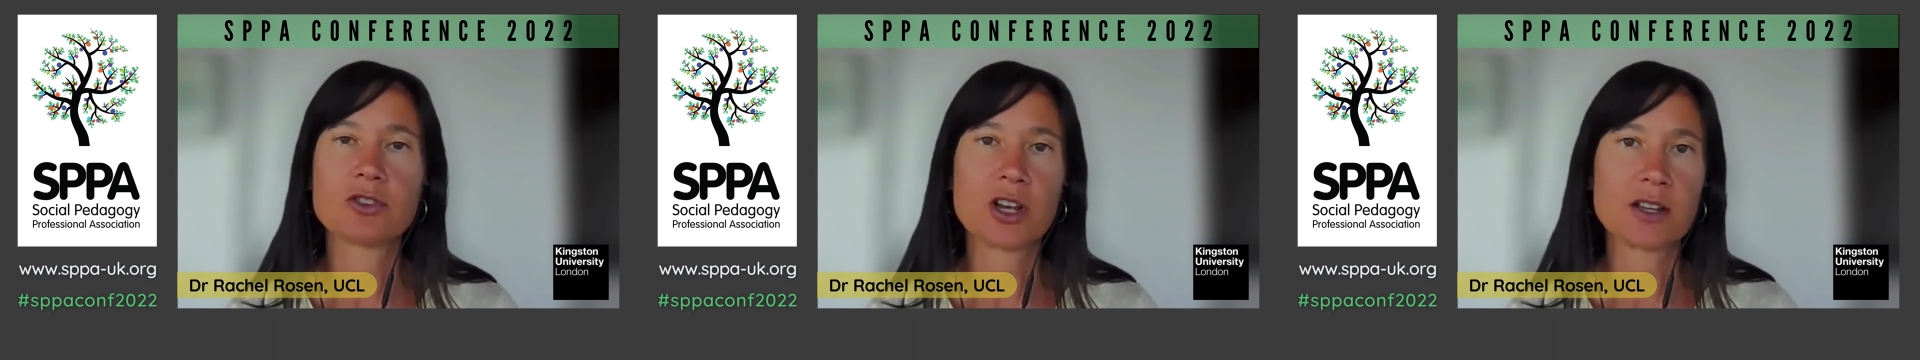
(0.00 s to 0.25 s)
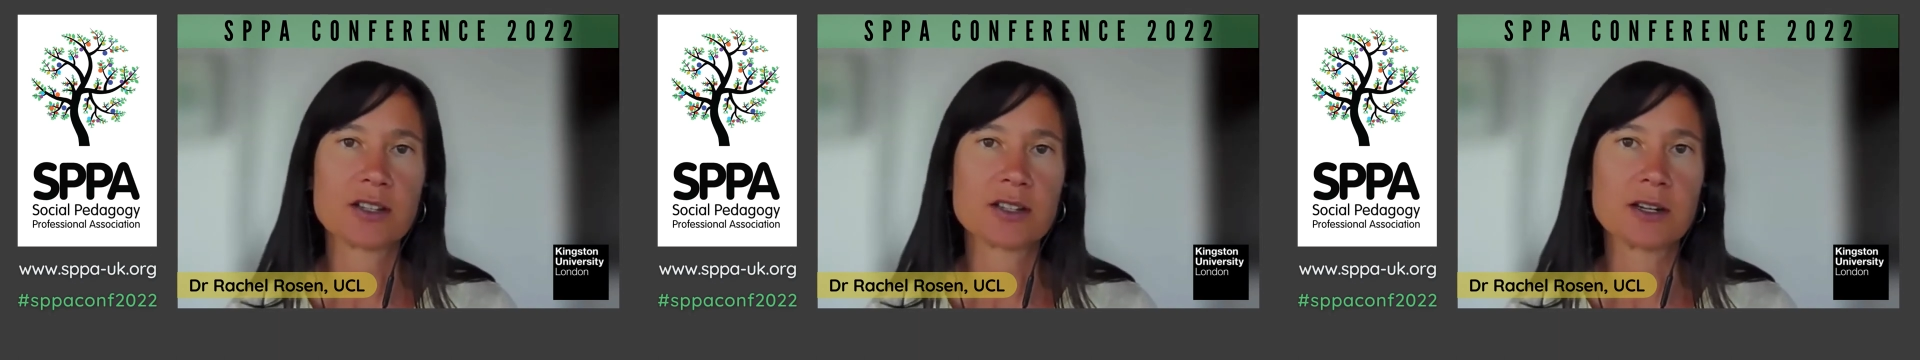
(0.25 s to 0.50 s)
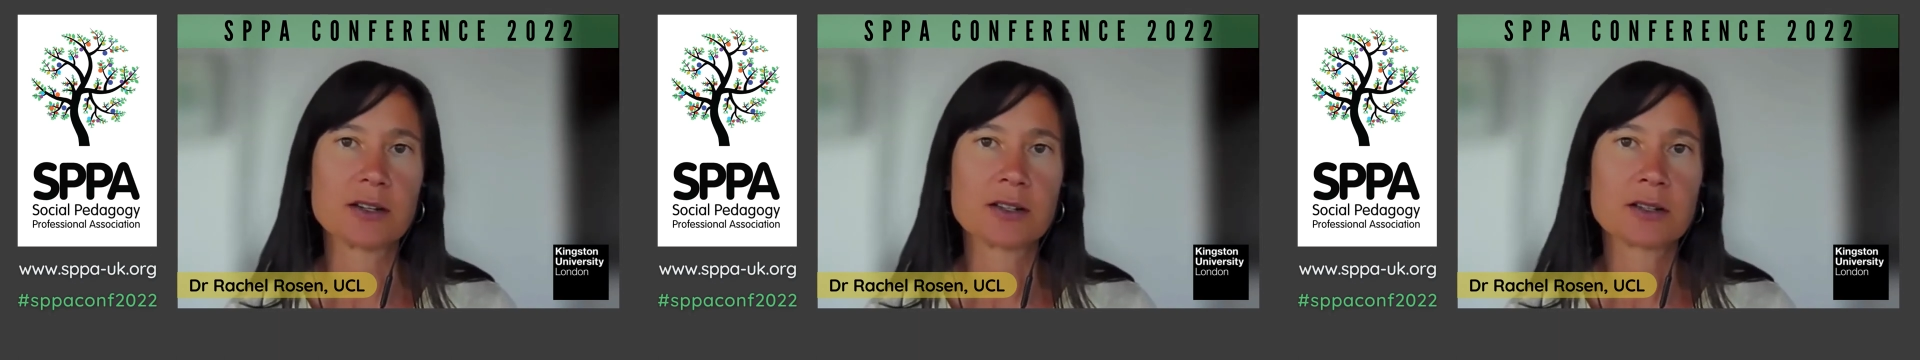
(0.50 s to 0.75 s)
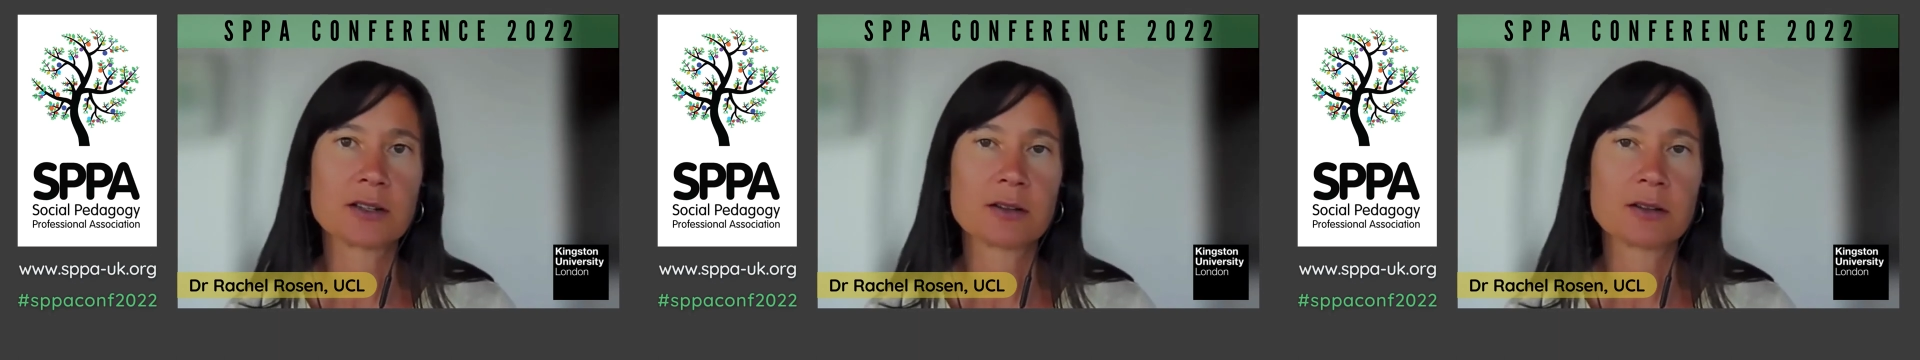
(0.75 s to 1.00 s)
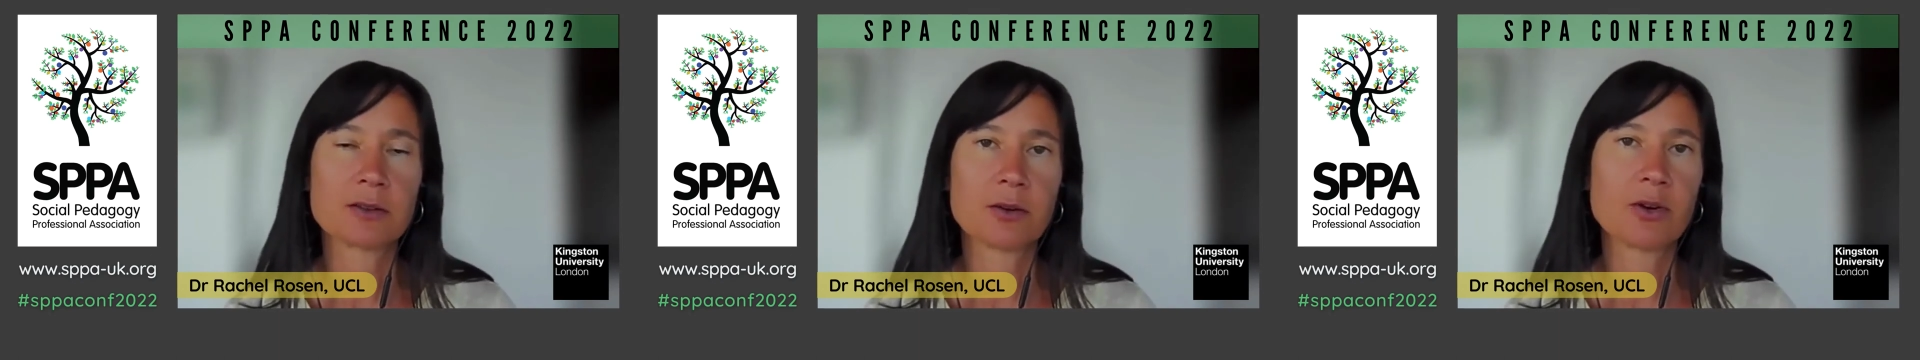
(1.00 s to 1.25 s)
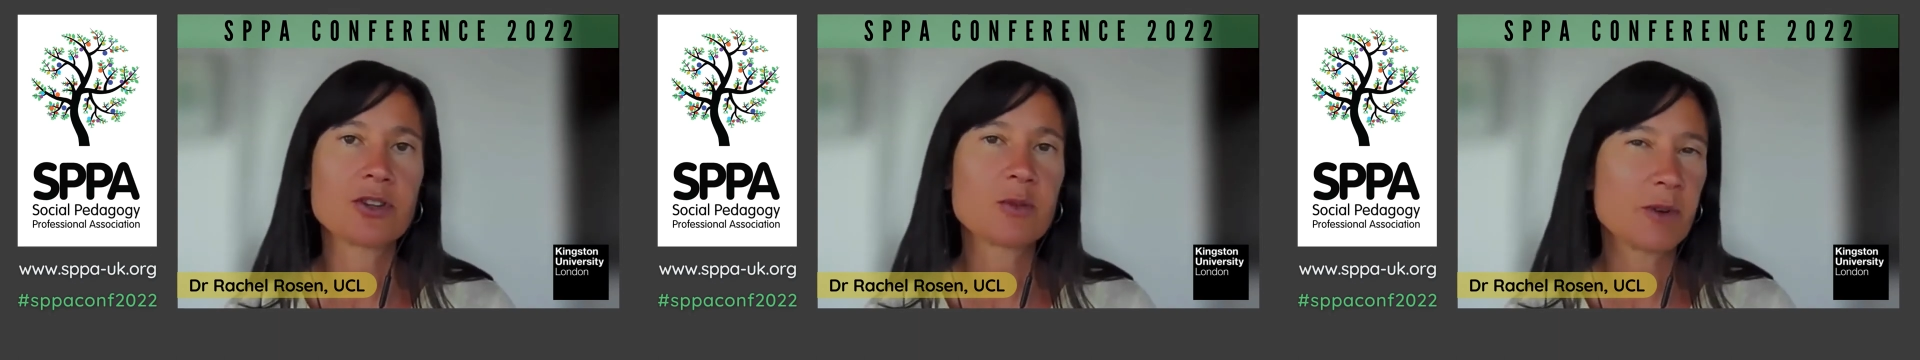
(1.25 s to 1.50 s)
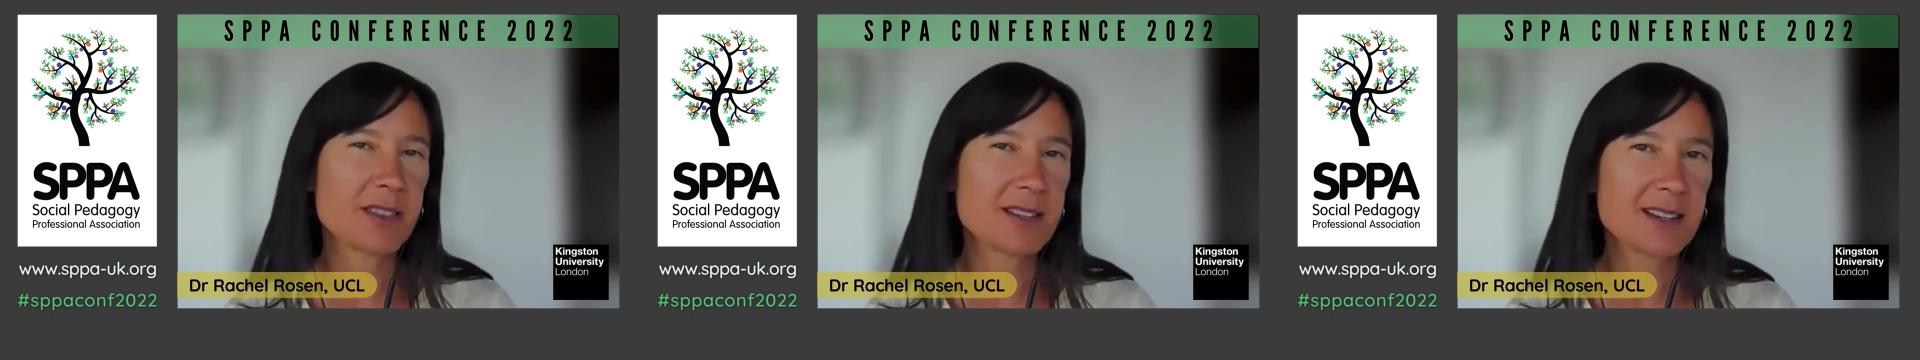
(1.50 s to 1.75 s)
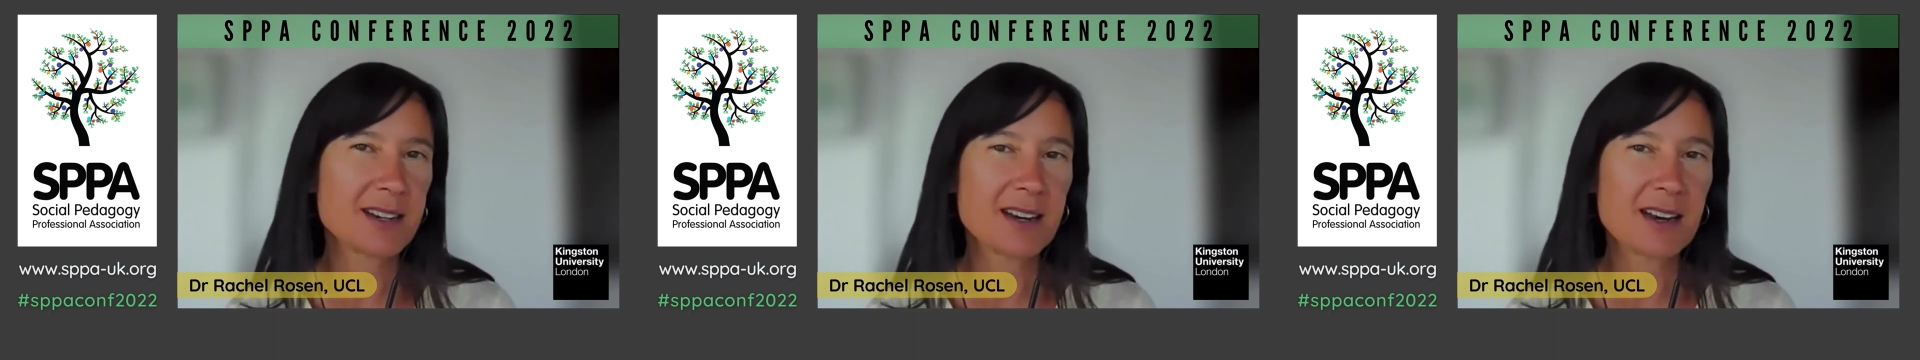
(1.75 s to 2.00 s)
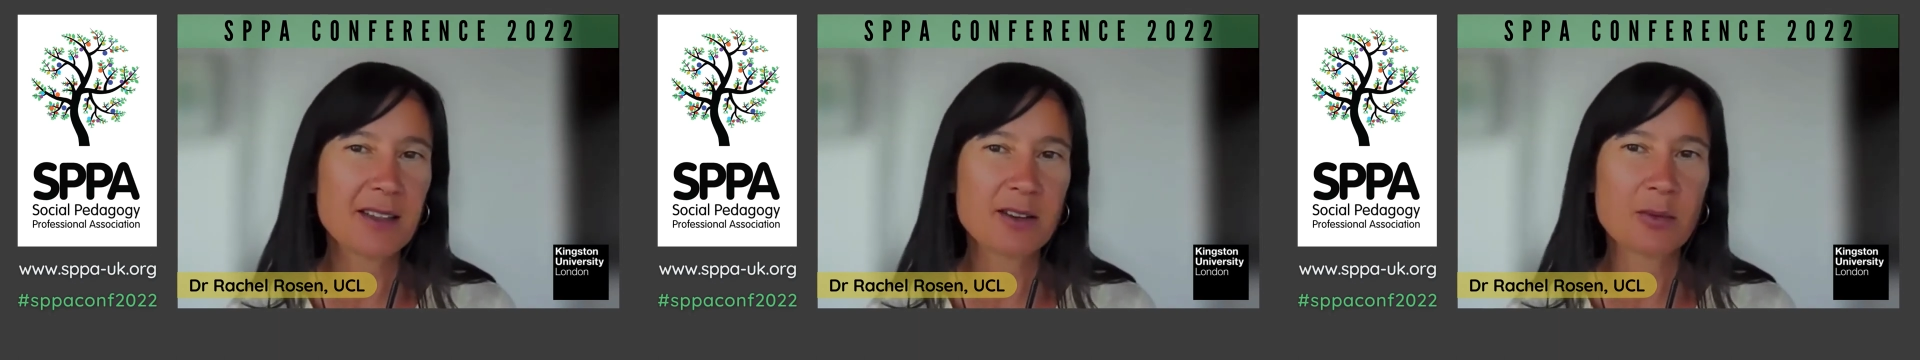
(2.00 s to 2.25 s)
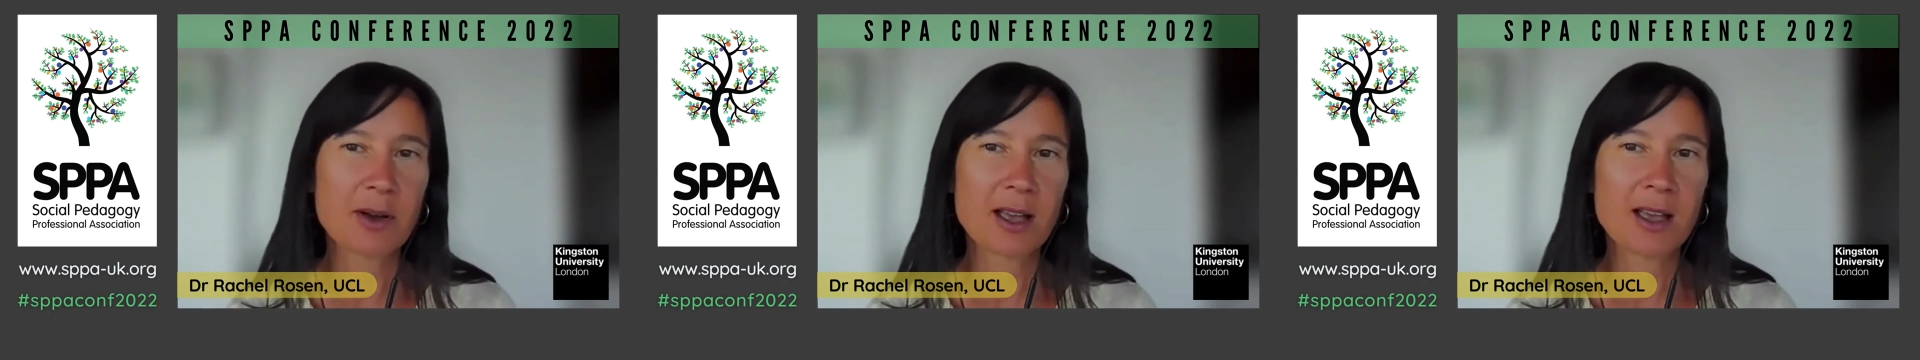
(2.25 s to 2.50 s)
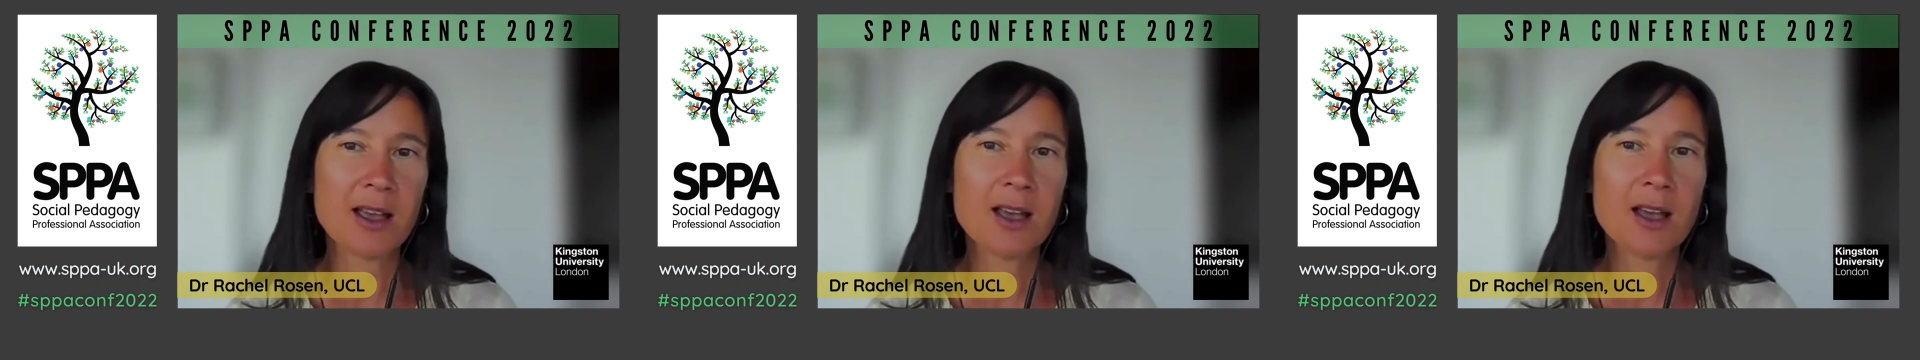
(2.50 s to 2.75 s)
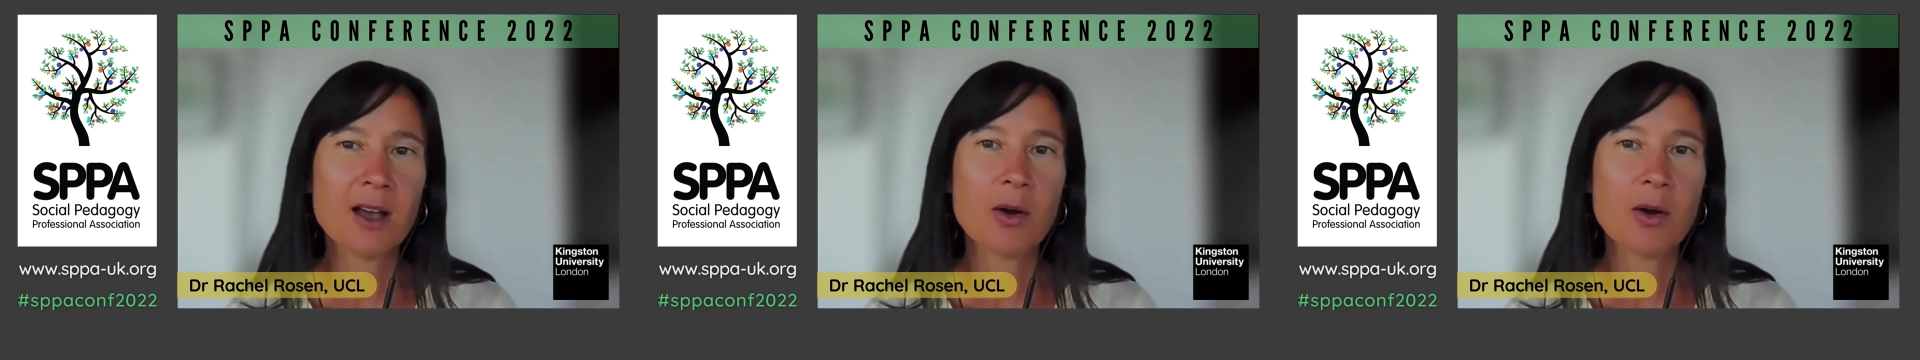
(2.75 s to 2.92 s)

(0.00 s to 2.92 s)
justice? Or to put this in another way,